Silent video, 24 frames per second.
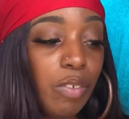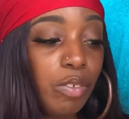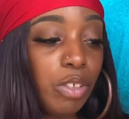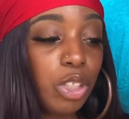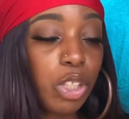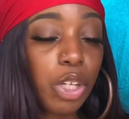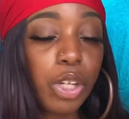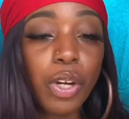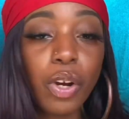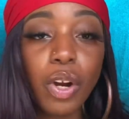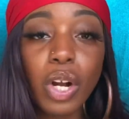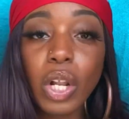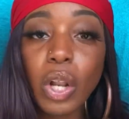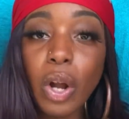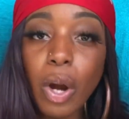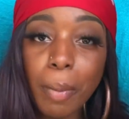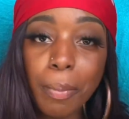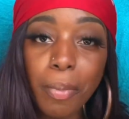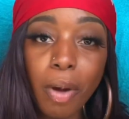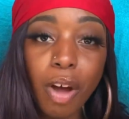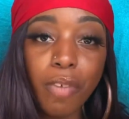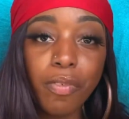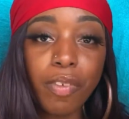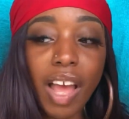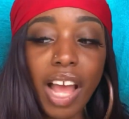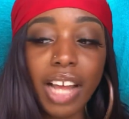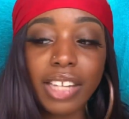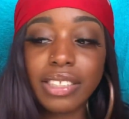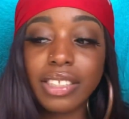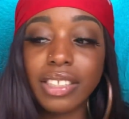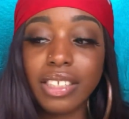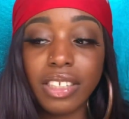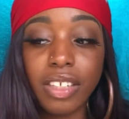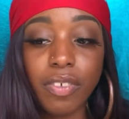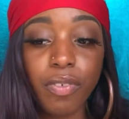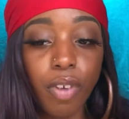if you turn your alarm off
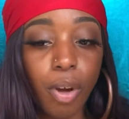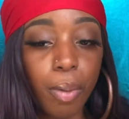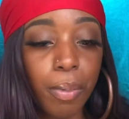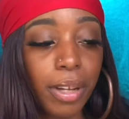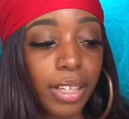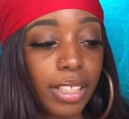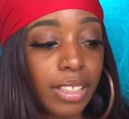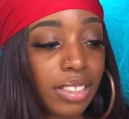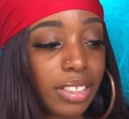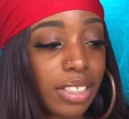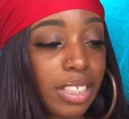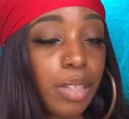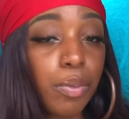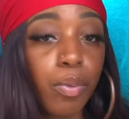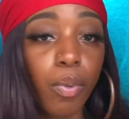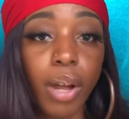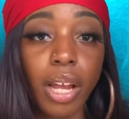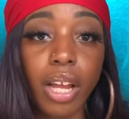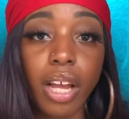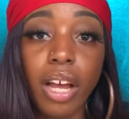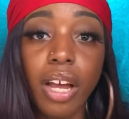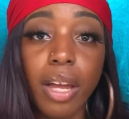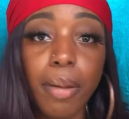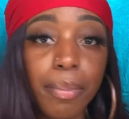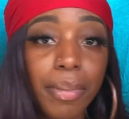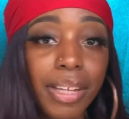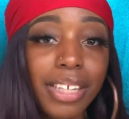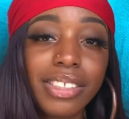accidentally fall back asleep wake up